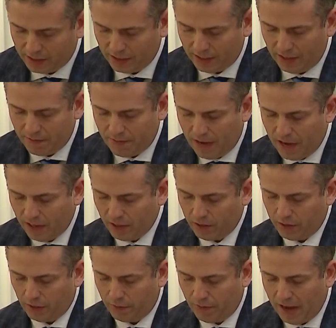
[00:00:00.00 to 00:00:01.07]
that
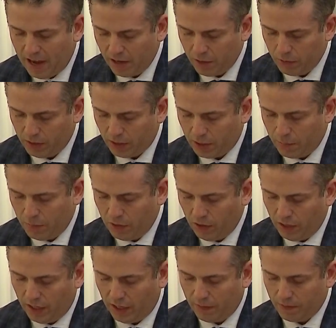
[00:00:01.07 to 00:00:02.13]
their value in the
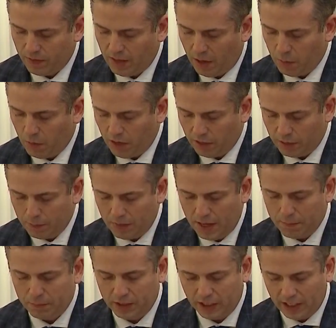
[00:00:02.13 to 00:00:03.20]
community that welcomed
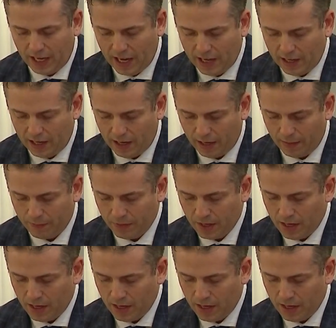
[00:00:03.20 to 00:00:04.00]
them to Canada,